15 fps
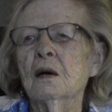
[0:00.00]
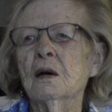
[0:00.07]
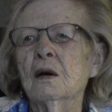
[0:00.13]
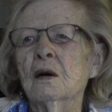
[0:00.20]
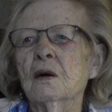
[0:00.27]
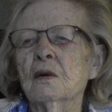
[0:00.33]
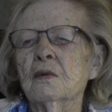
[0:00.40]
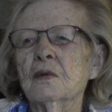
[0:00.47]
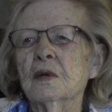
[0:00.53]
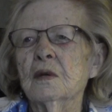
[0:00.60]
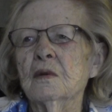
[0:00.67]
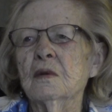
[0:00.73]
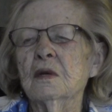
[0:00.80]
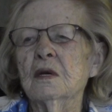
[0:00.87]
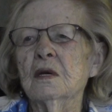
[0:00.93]

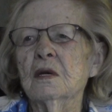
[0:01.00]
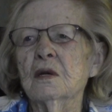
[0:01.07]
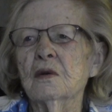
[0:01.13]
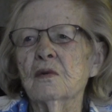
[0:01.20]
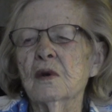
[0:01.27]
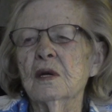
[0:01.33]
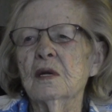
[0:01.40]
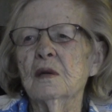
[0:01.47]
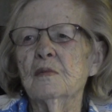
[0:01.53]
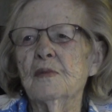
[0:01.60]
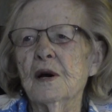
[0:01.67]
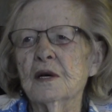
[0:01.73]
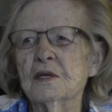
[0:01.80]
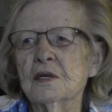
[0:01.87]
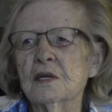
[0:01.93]
then the integrated
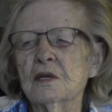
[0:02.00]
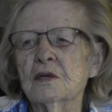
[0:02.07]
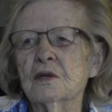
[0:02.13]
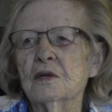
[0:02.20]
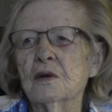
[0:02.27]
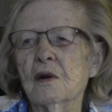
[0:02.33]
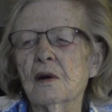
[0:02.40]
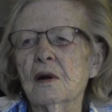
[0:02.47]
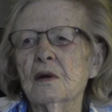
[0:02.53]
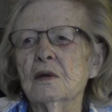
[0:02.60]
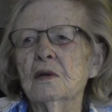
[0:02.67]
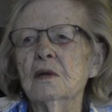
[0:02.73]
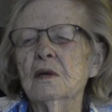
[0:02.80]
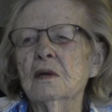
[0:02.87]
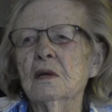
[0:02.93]
busing
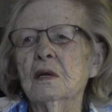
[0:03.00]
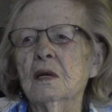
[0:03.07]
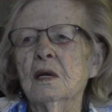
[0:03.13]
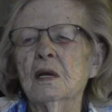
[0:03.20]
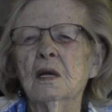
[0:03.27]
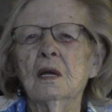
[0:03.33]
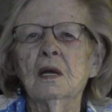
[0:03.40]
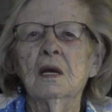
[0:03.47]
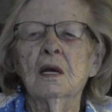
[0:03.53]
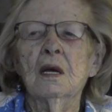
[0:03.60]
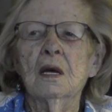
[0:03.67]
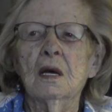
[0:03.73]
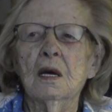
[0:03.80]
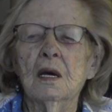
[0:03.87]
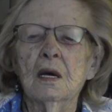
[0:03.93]
started,
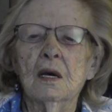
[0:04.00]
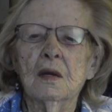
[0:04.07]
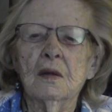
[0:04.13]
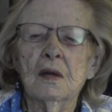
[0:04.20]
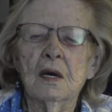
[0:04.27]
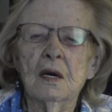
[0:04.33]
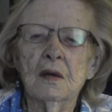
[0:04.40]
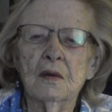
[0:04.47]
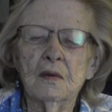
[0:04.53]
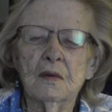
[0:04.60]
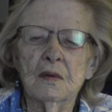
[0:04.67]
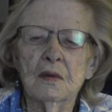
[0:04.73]
and that